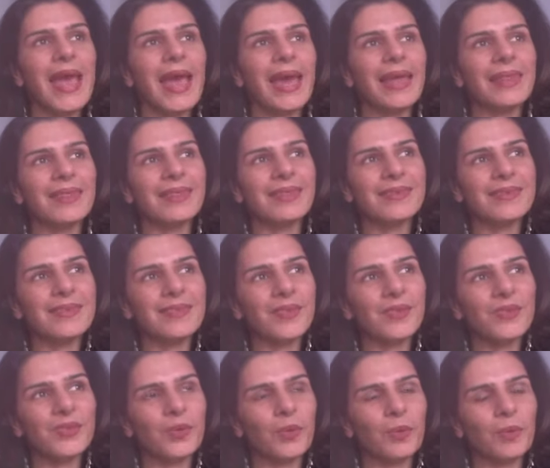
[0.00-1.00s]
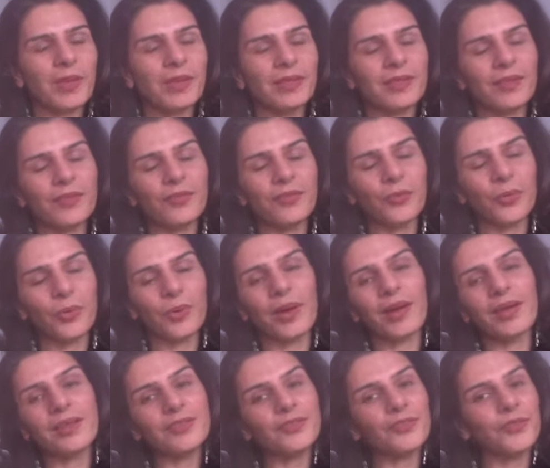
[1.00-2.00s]
And this is your monthly
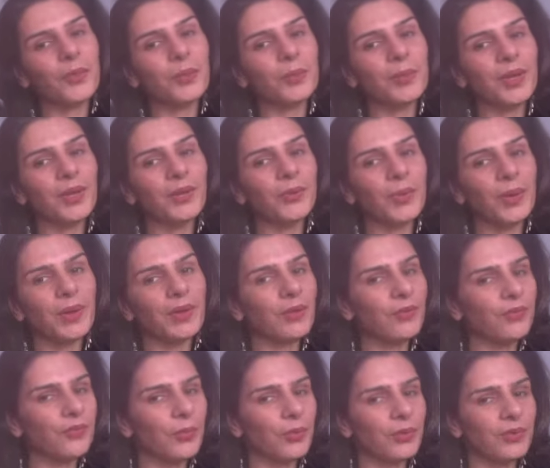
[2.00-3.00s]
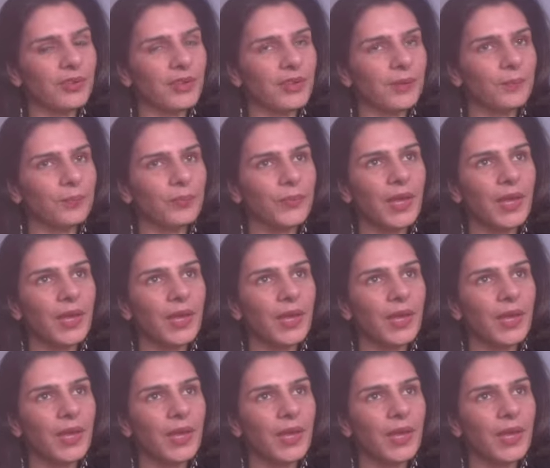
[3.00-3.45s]
forecast for May 2014.